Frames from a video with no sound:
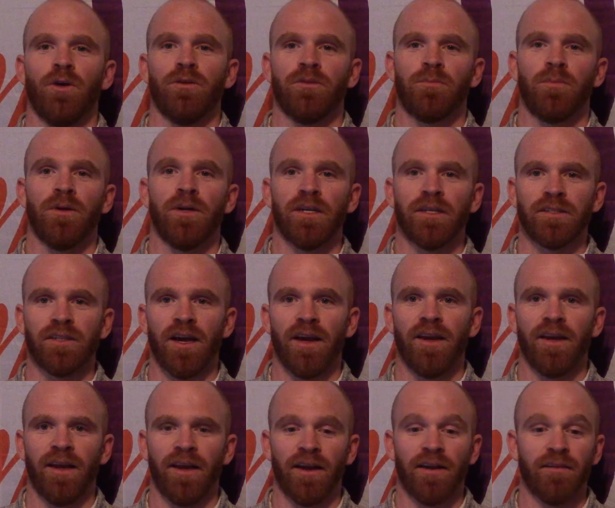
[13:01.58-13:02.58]
it's pretty
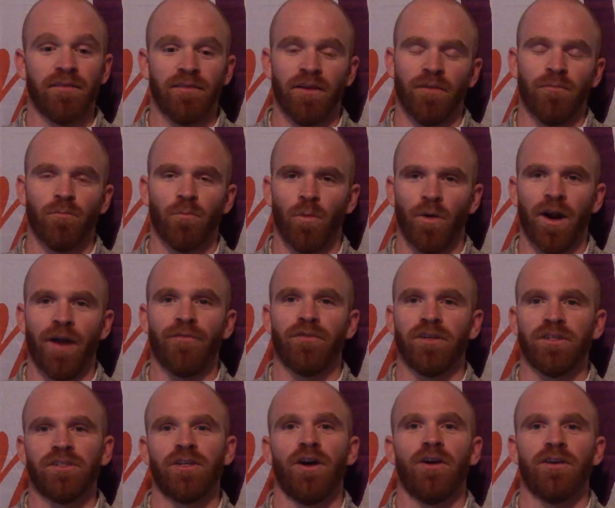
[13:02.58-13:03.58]
exciting, and we're
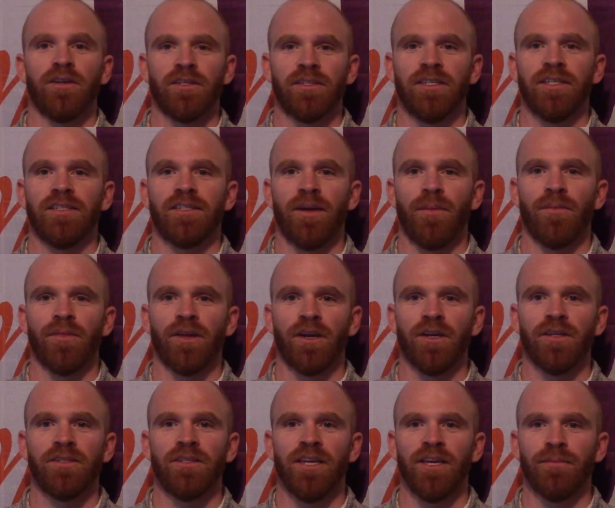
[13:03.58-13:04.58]
definitely starting to see some of the
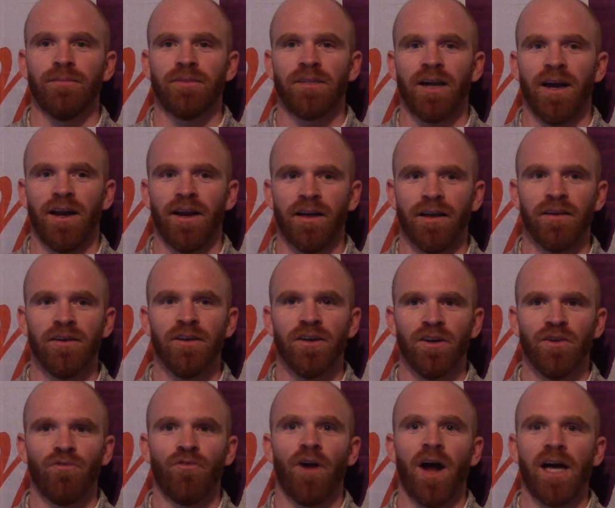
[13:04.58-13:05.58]
good teams kind of
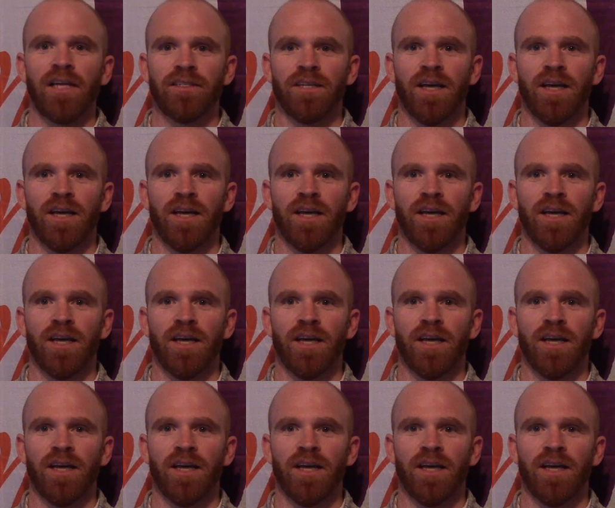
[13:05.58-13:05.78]
rise